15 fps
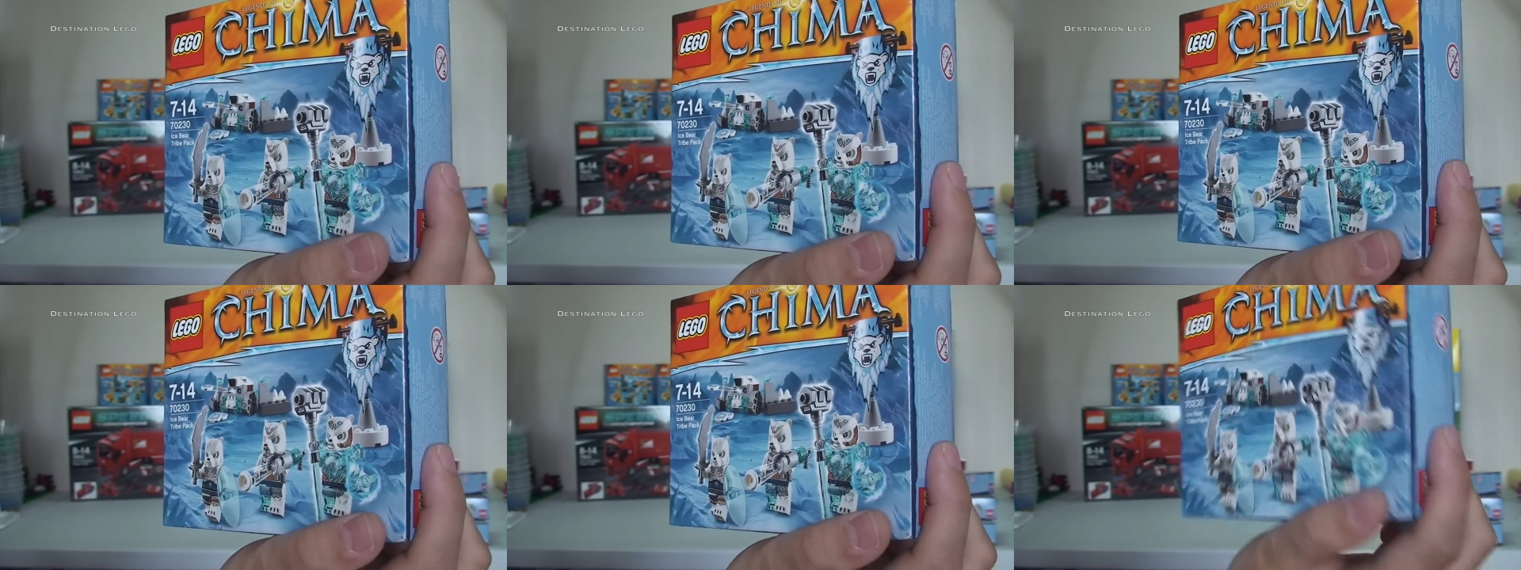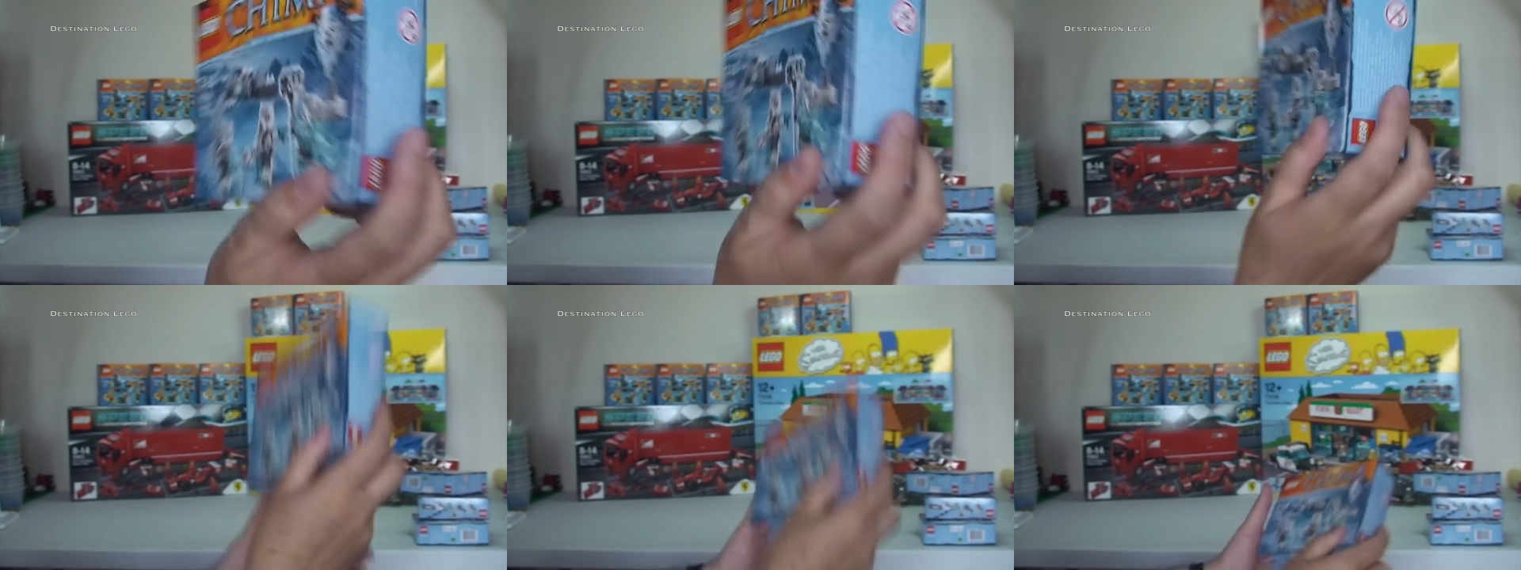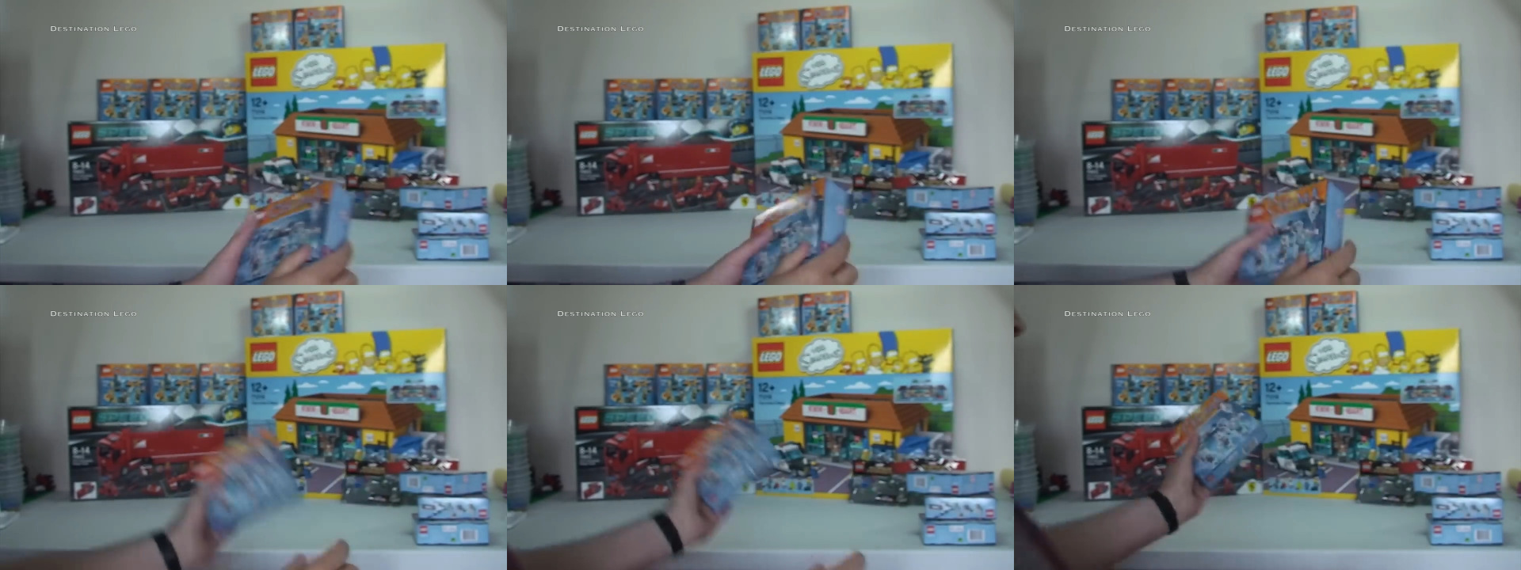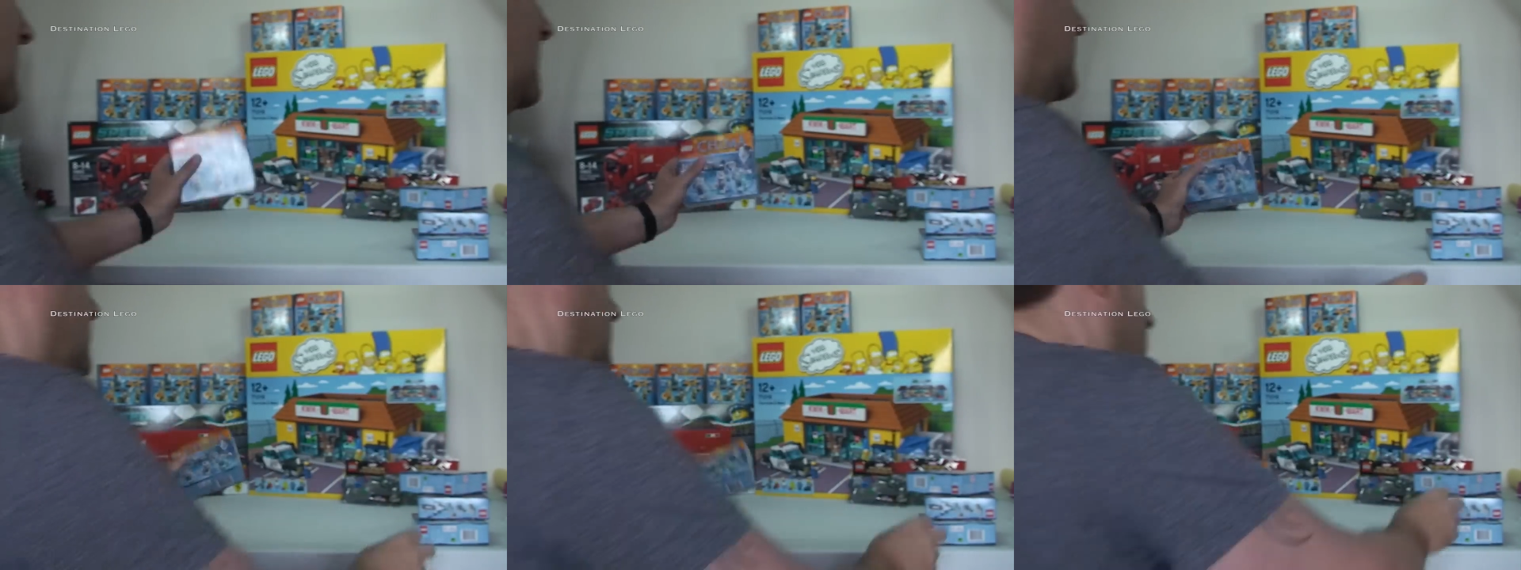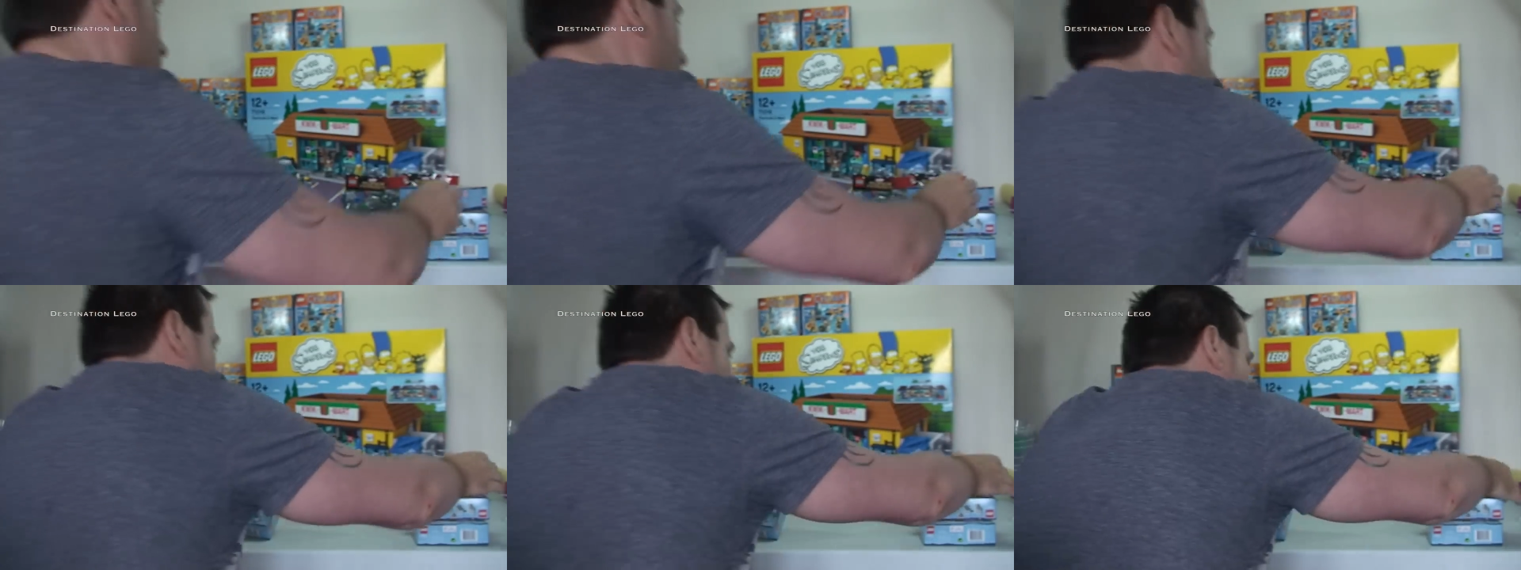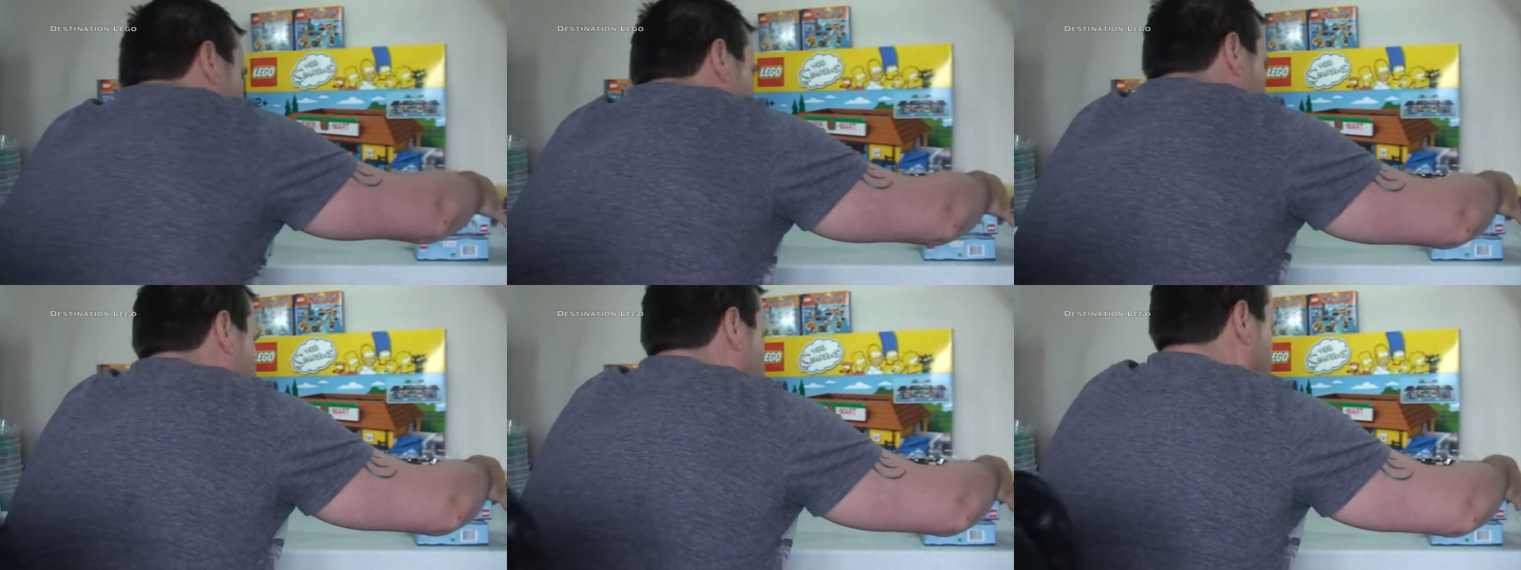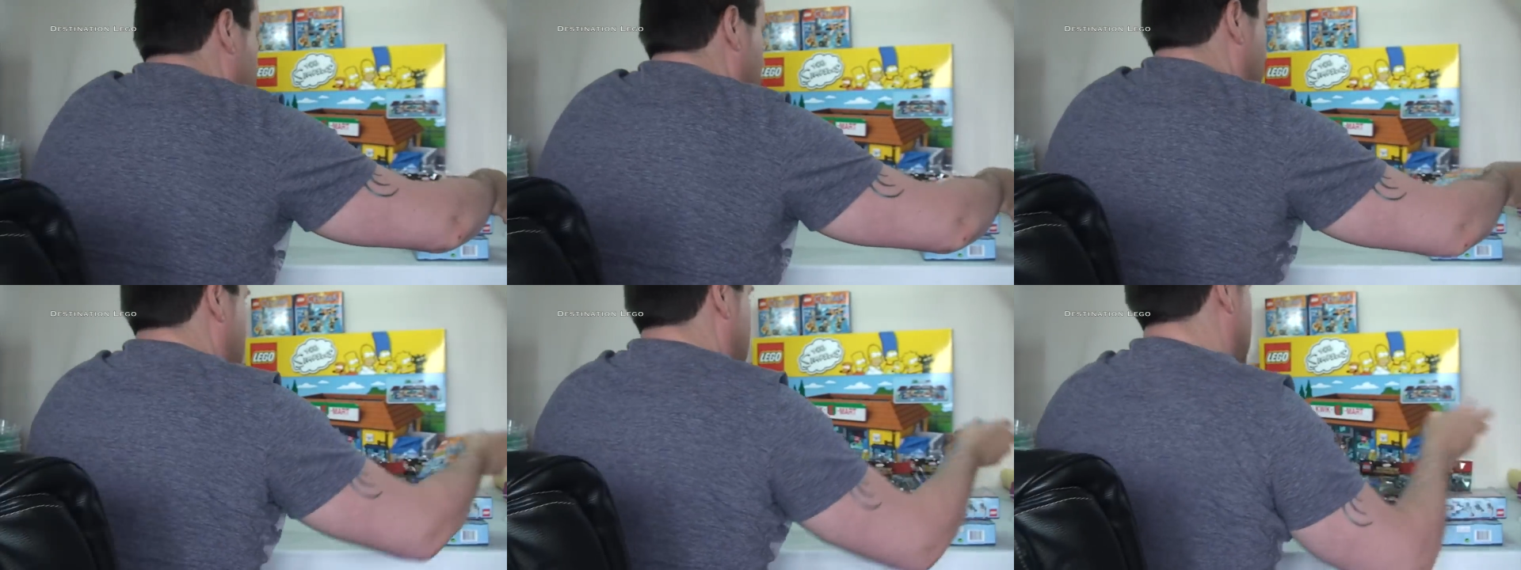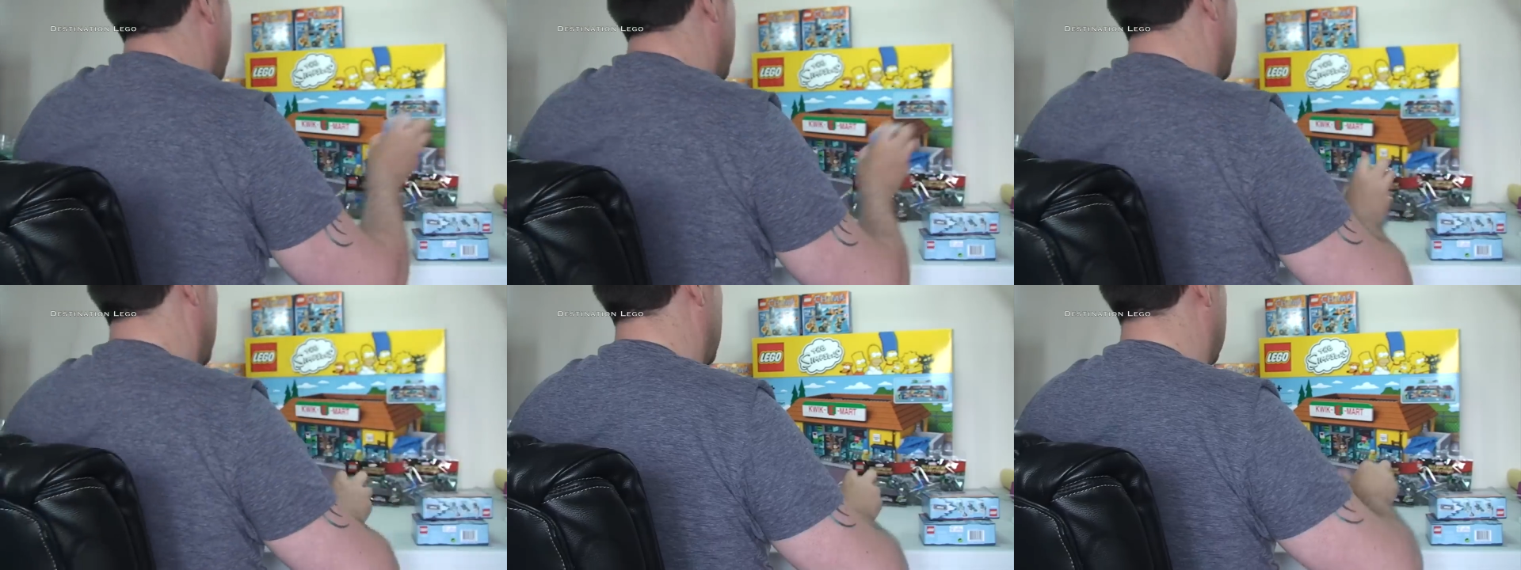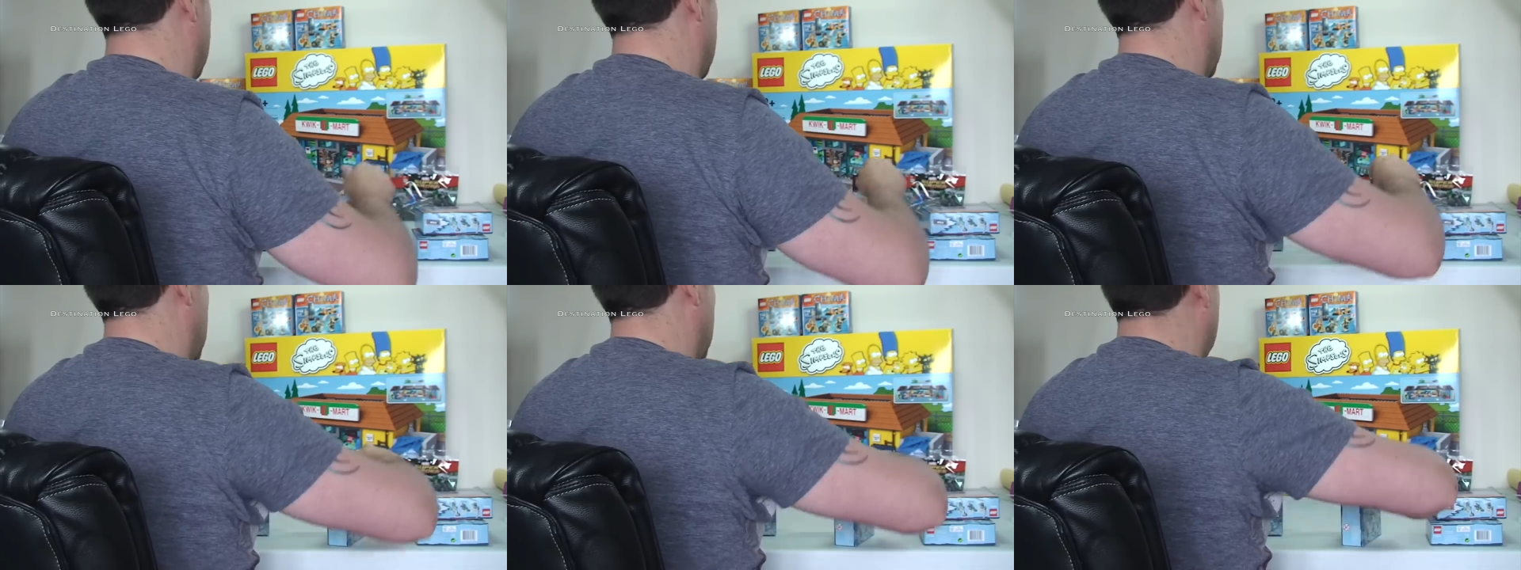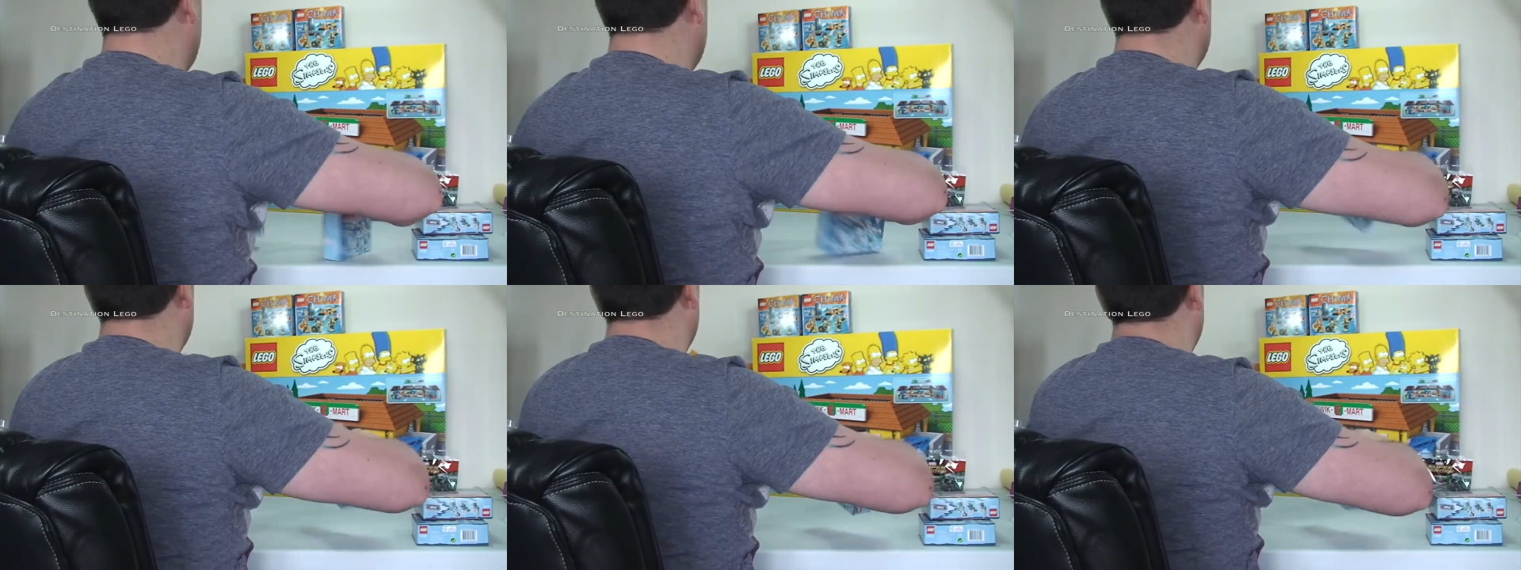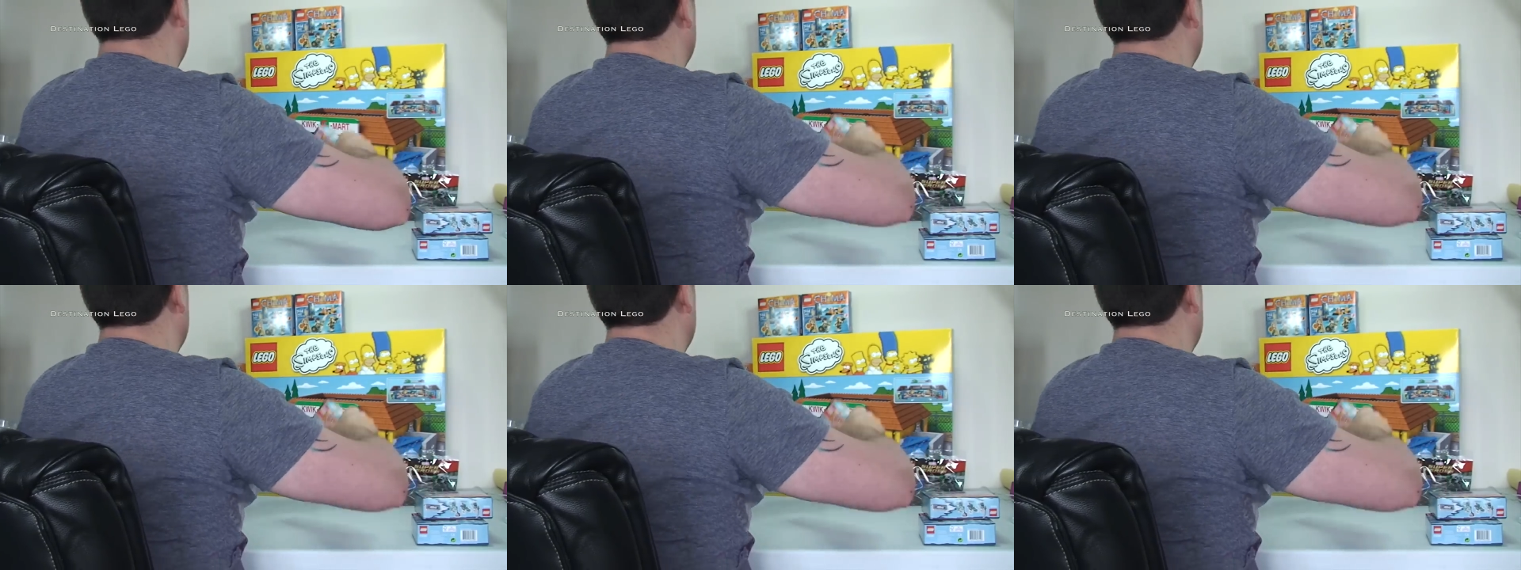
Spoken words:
Nobody's mouth can be seen.